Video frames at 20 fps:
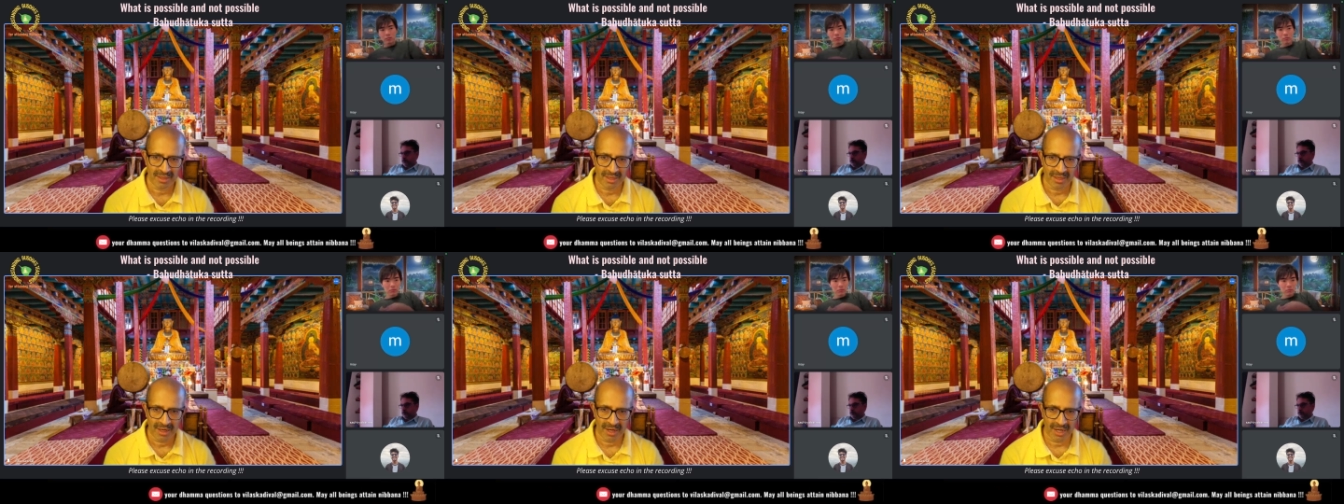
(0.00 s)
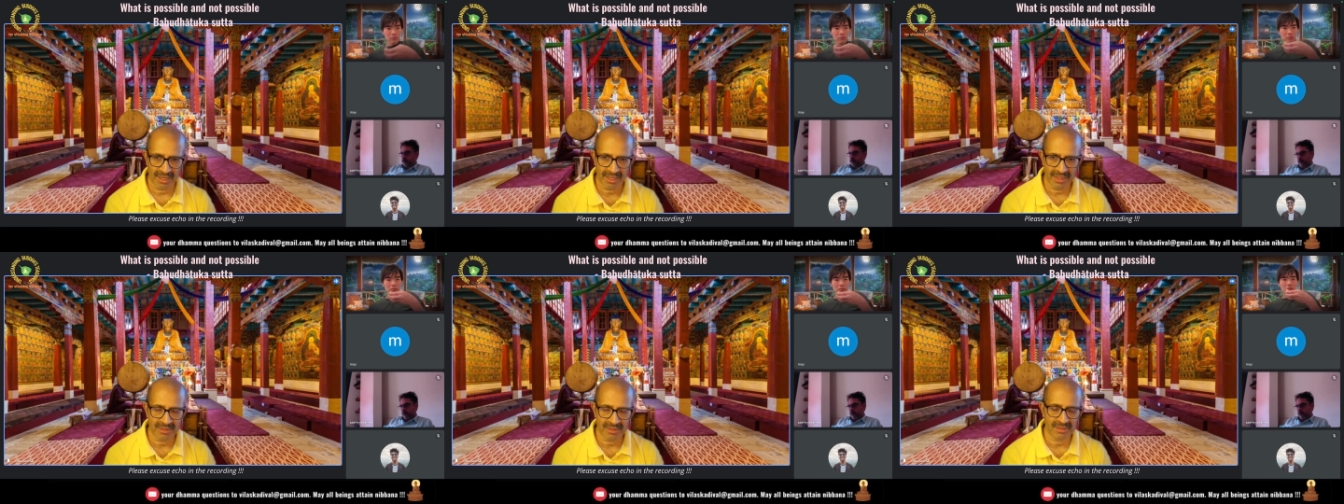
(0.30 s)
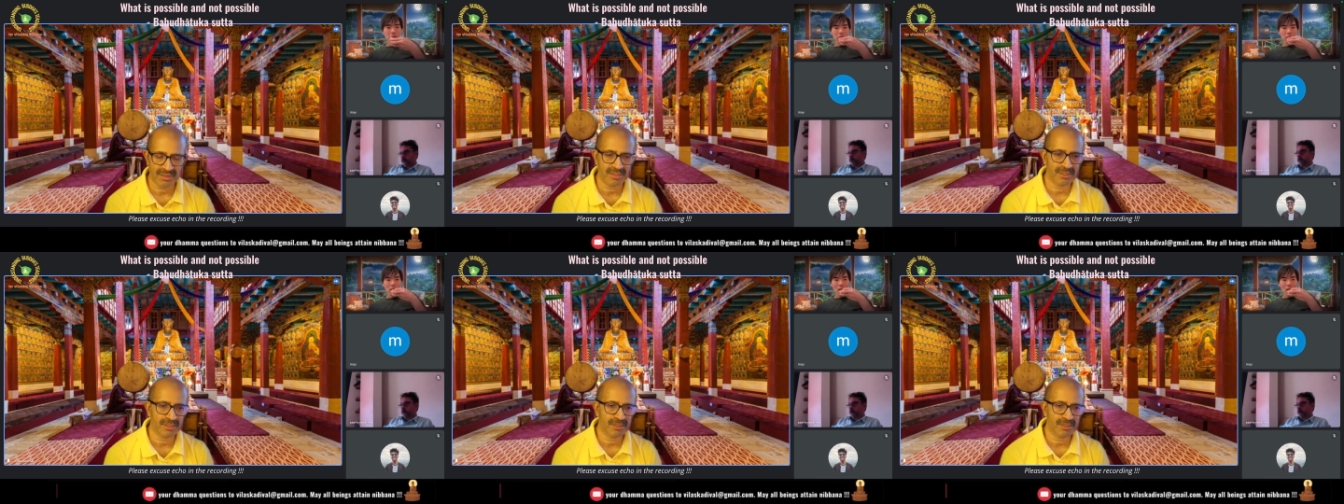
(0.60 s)
That
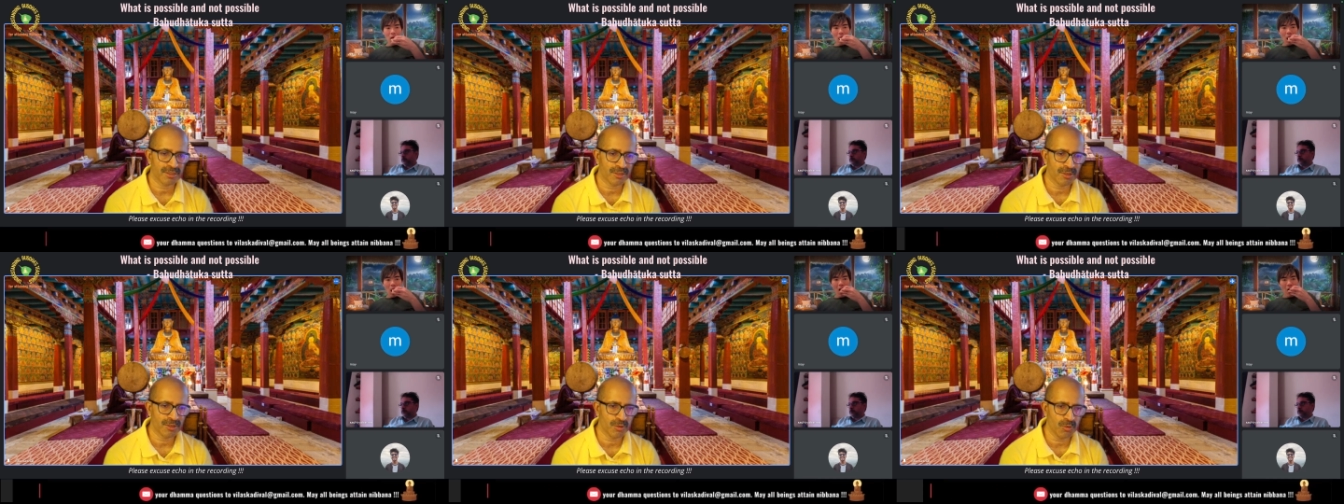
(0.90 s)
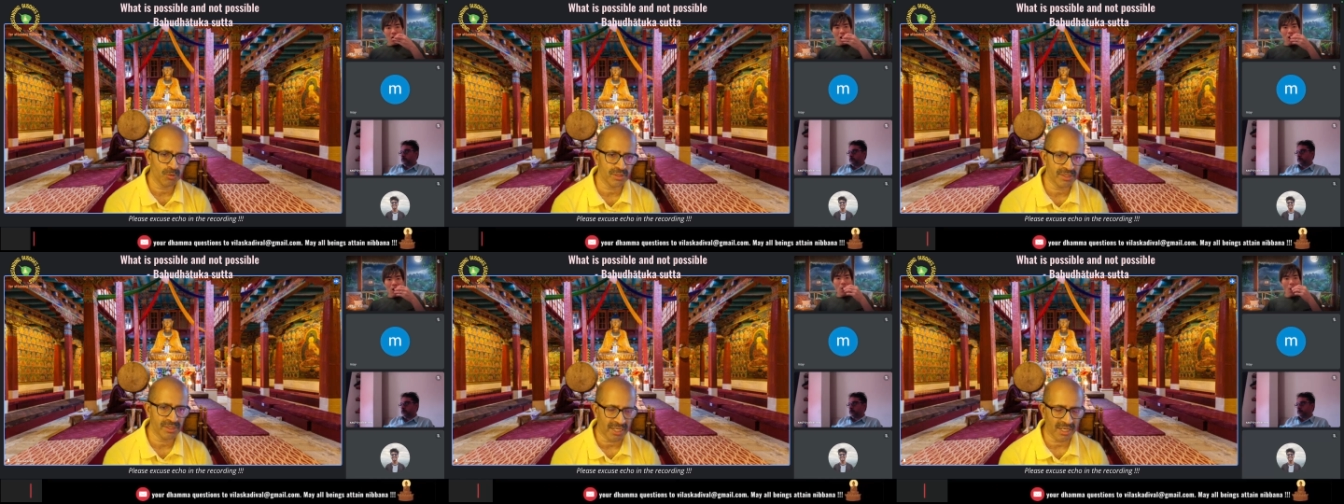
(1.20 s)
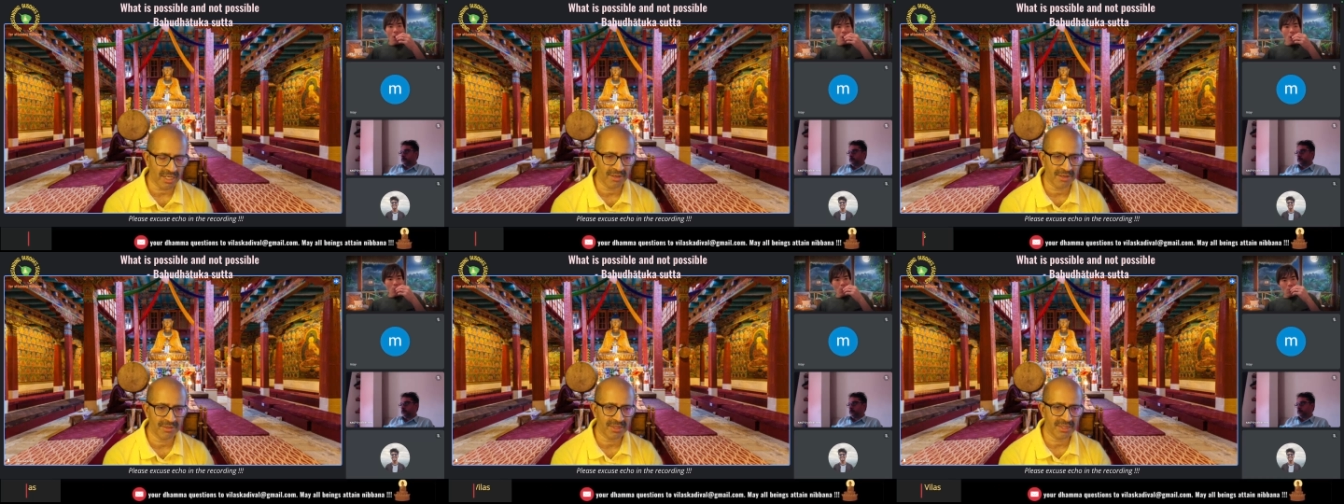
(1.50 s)
is, two
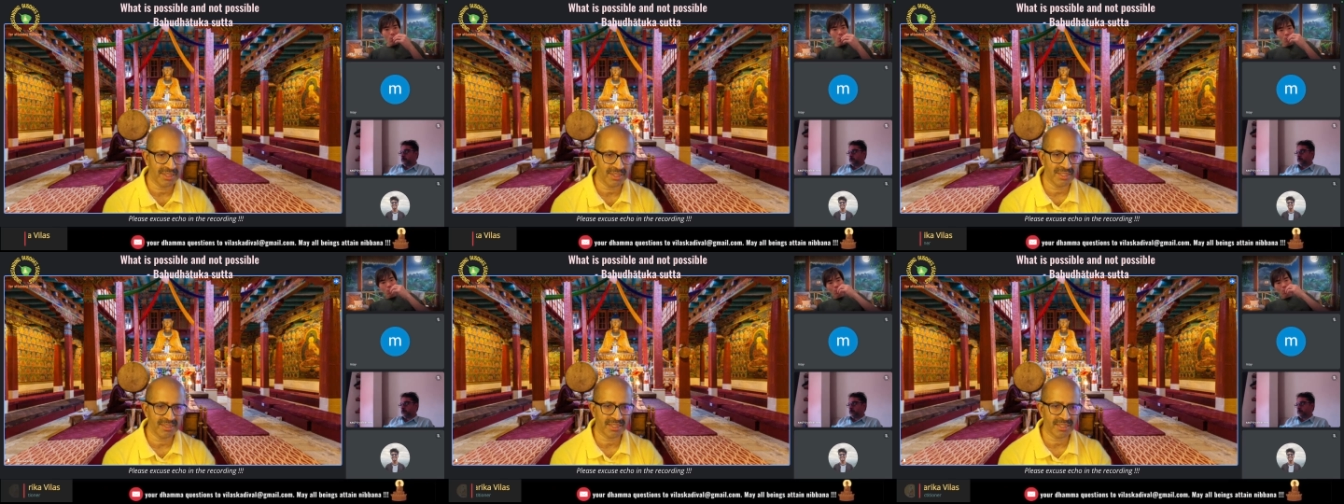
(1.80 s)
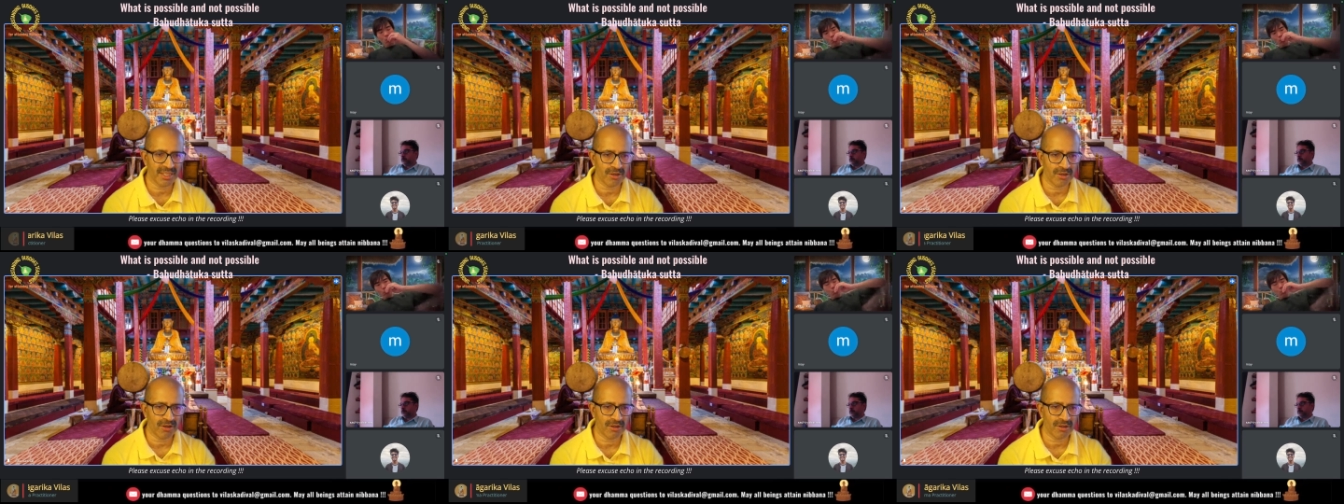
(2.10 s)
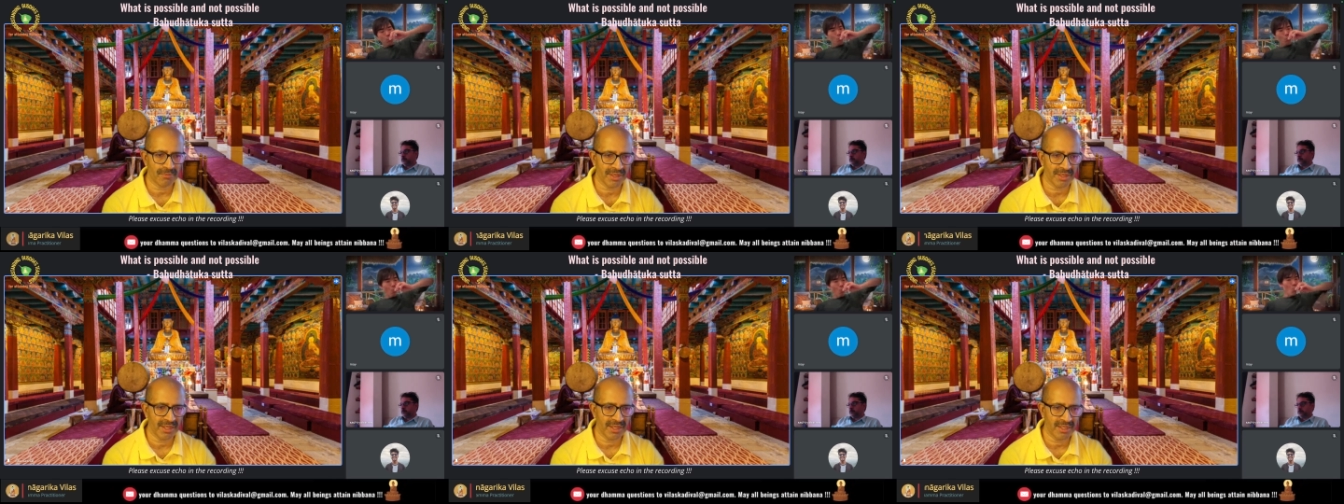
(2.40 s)
Chakravartis
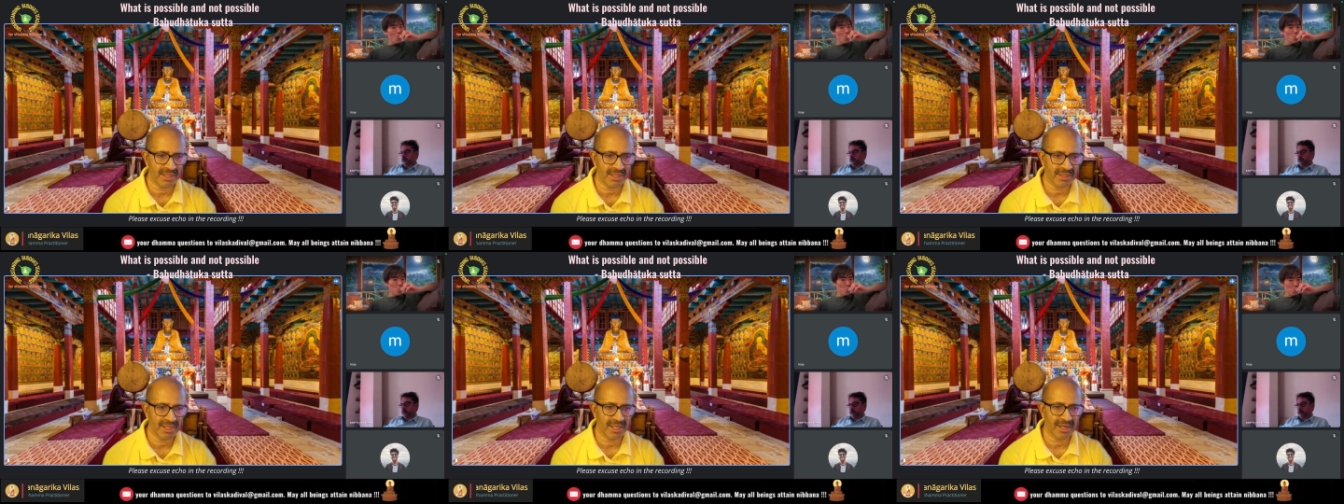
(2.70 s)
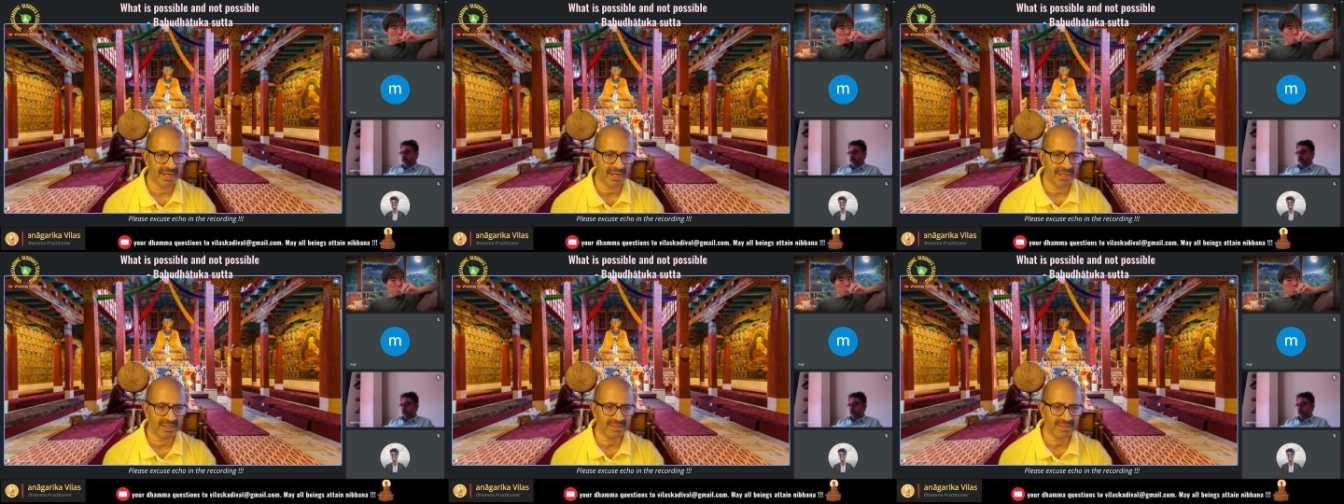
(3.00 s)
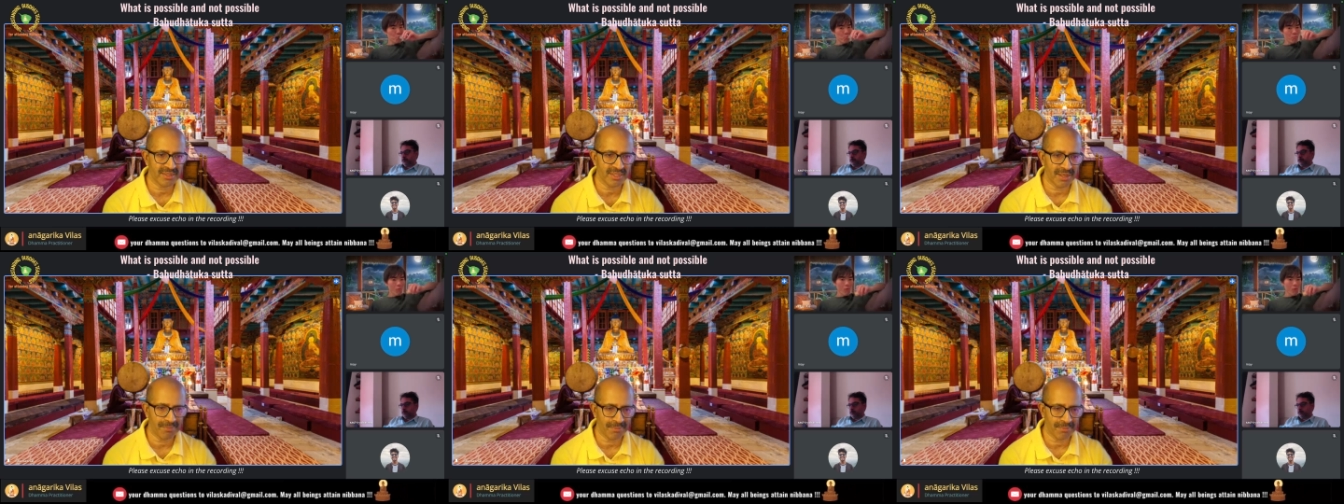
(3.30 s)
cannot be there at the
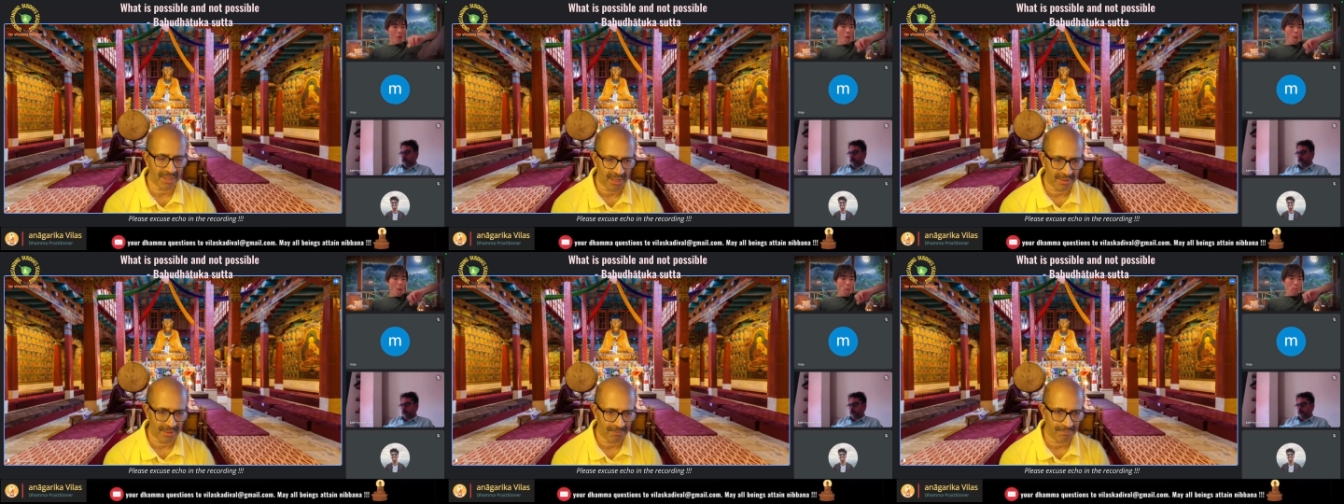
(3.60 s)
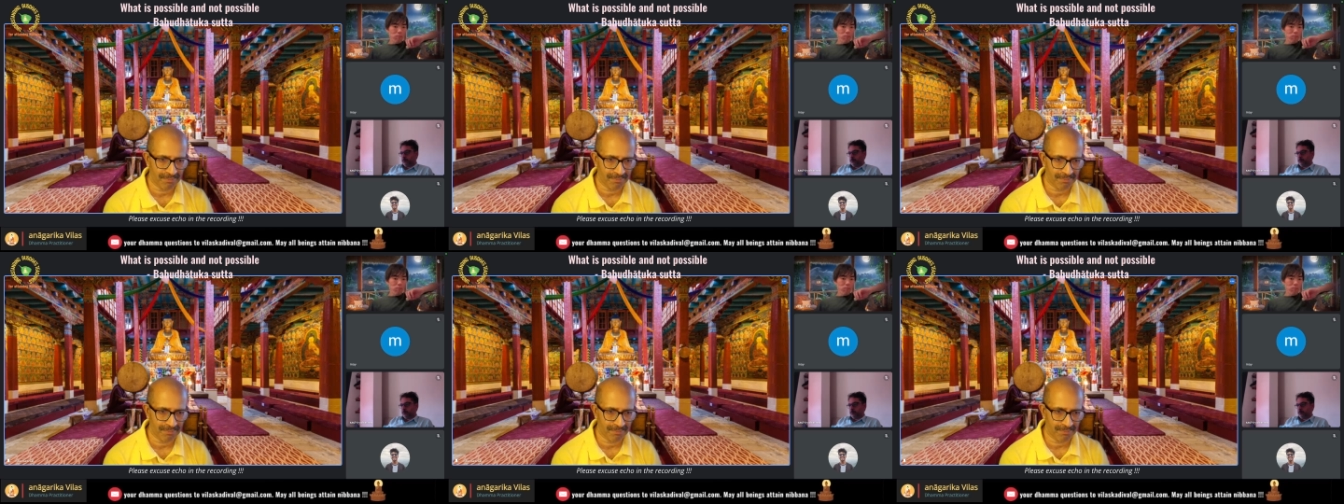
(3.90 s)
same time.